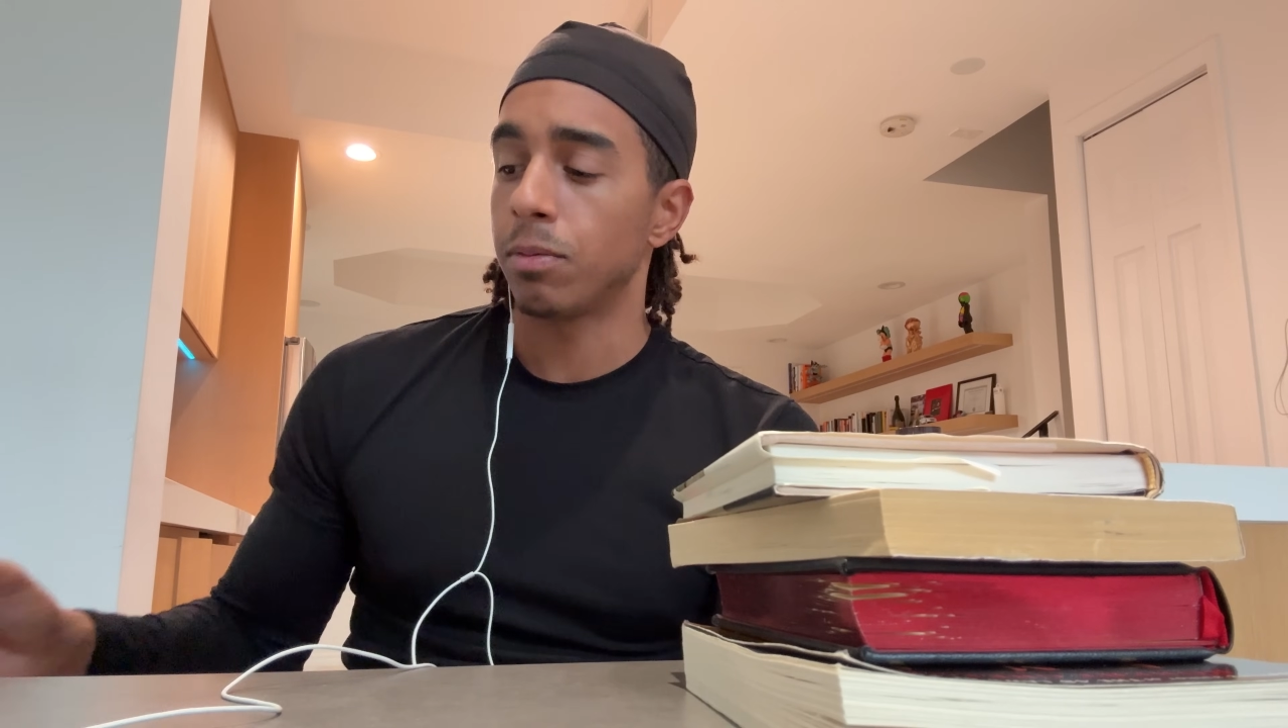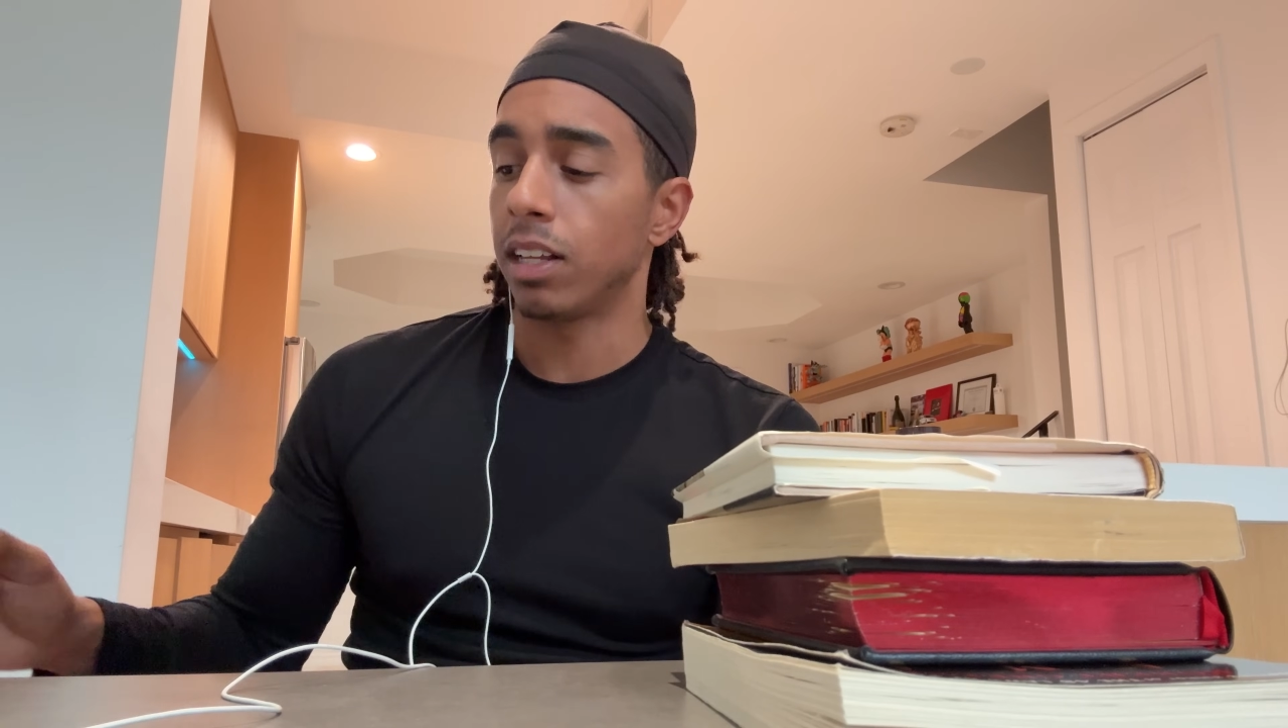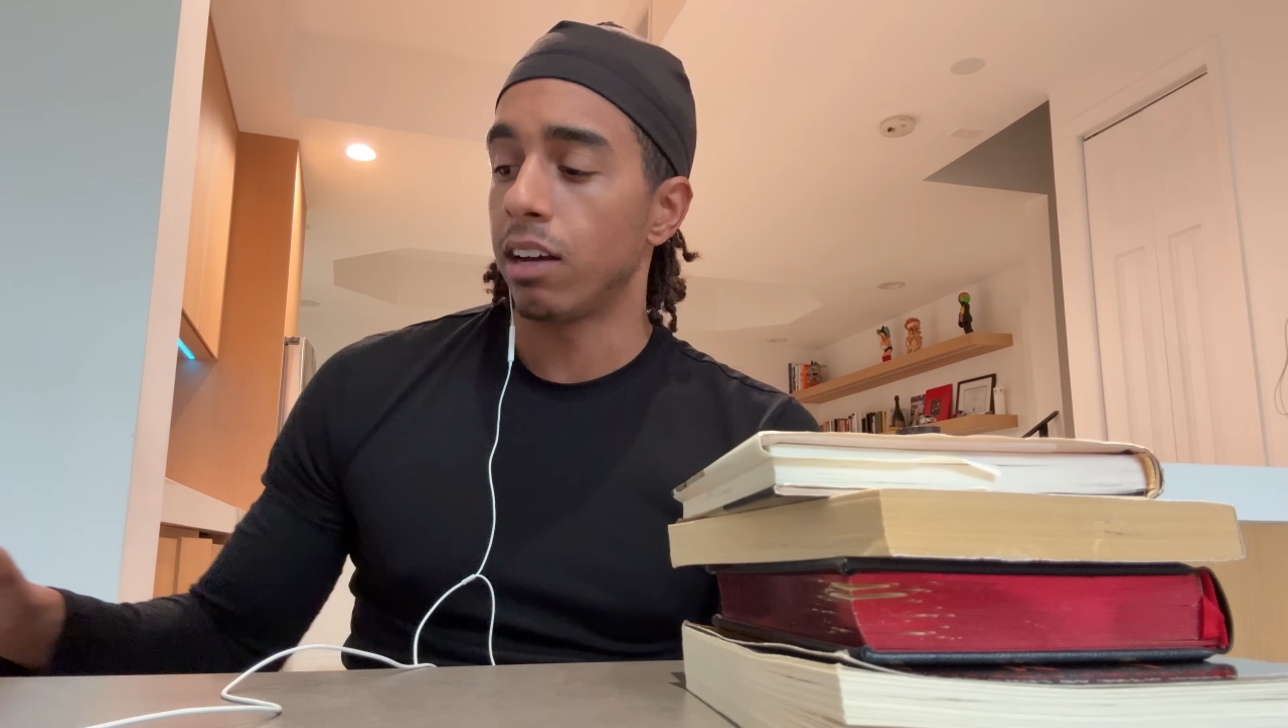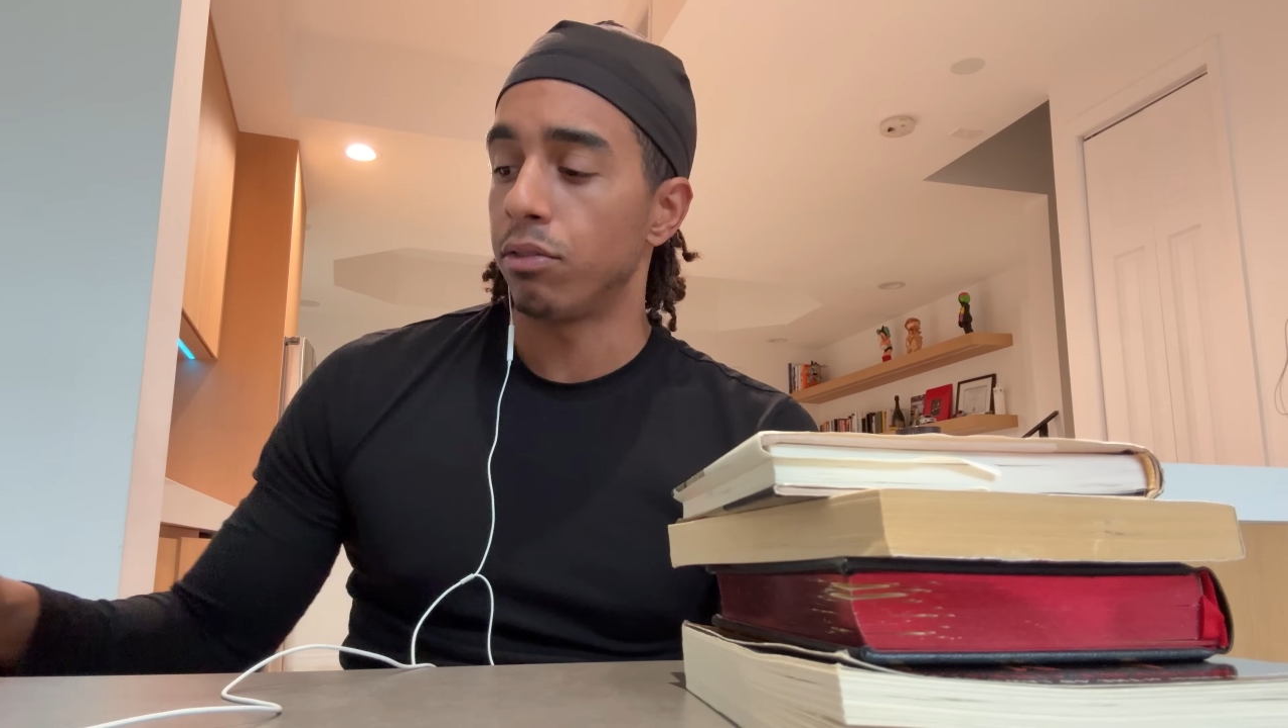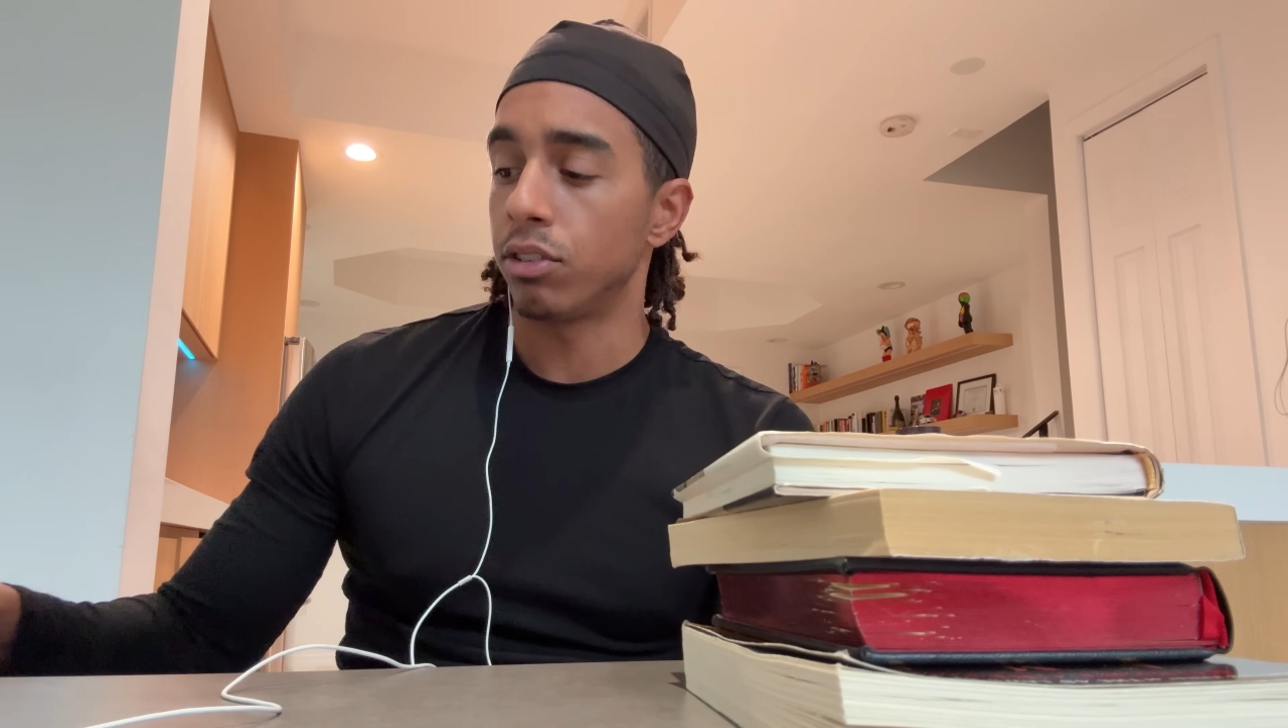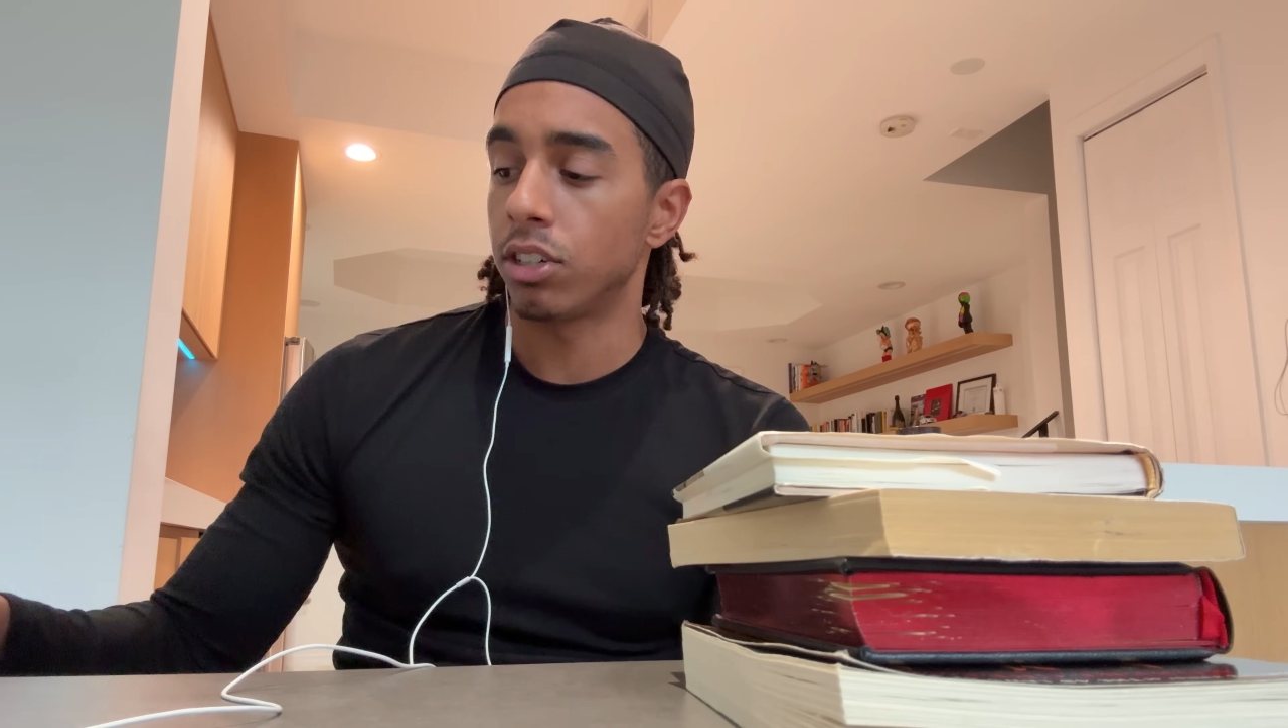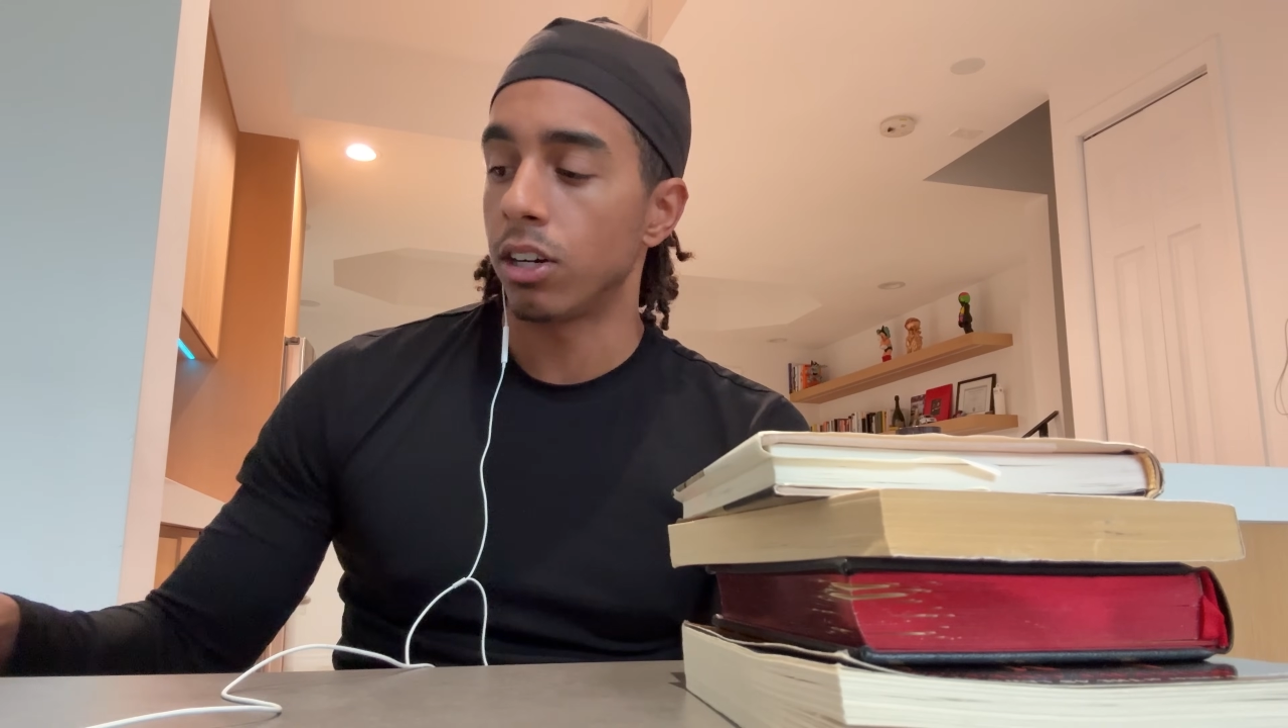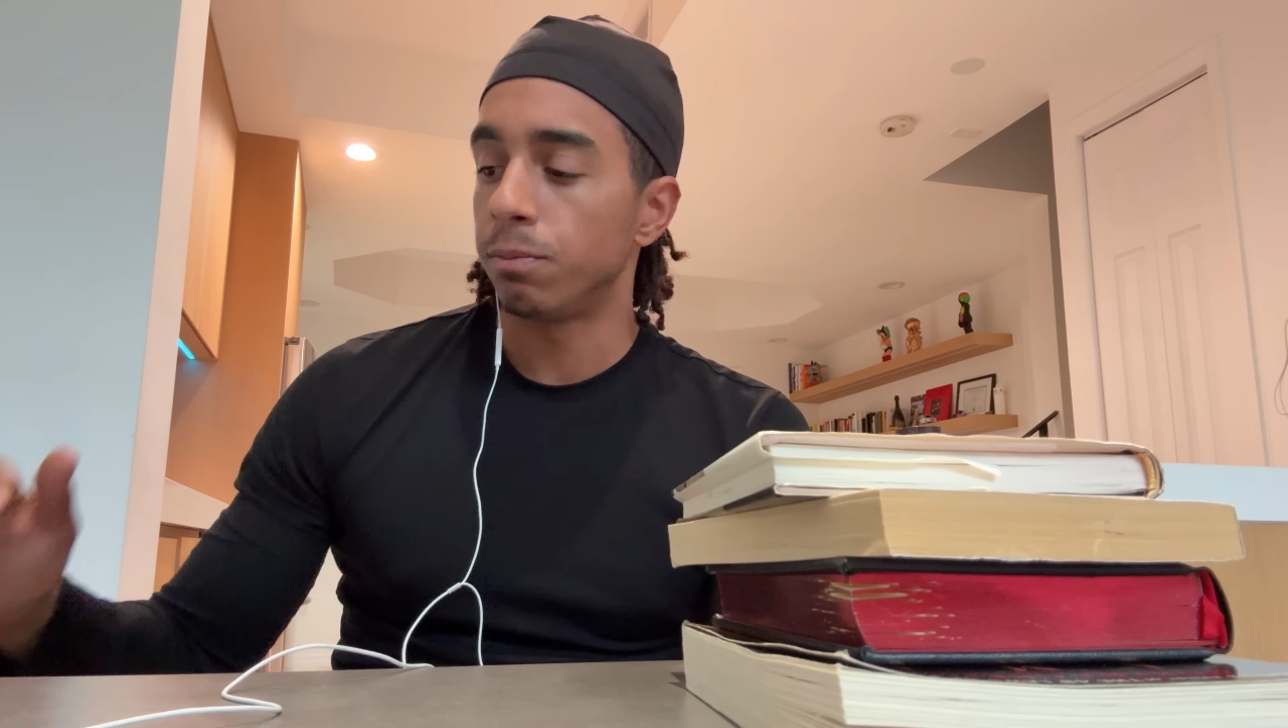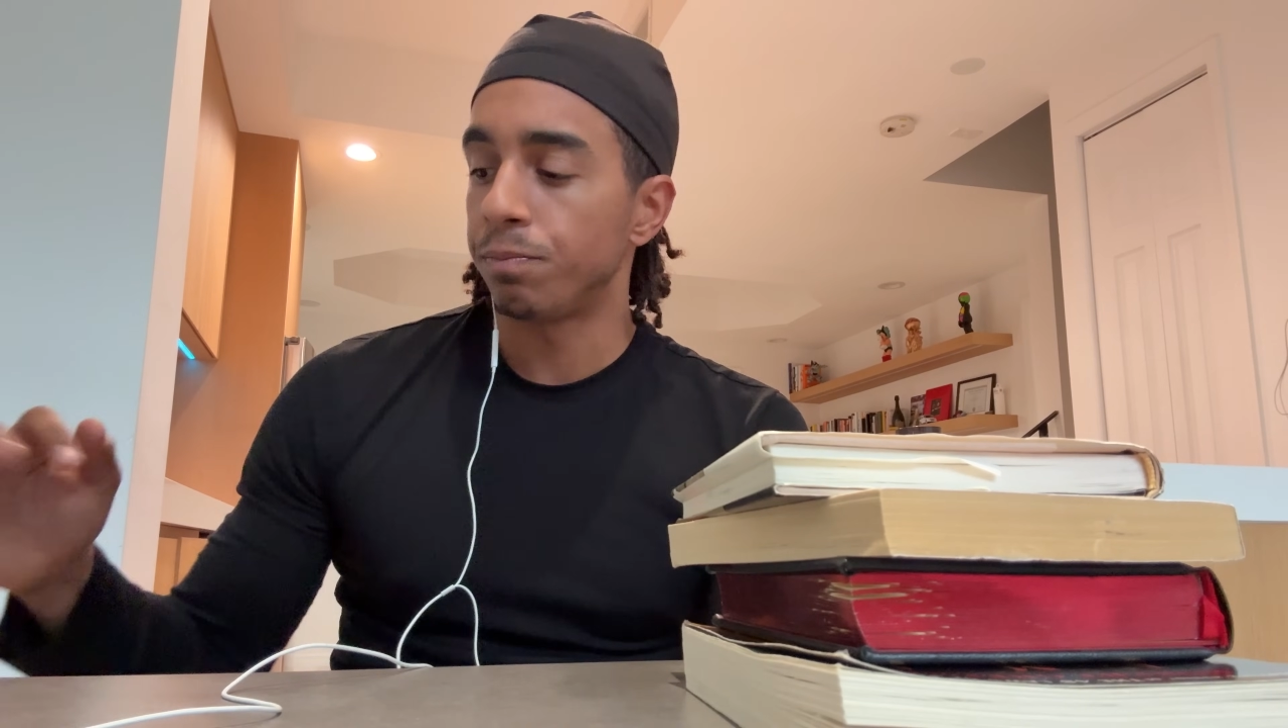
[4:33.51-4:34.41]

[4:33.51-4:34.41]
my life for sure.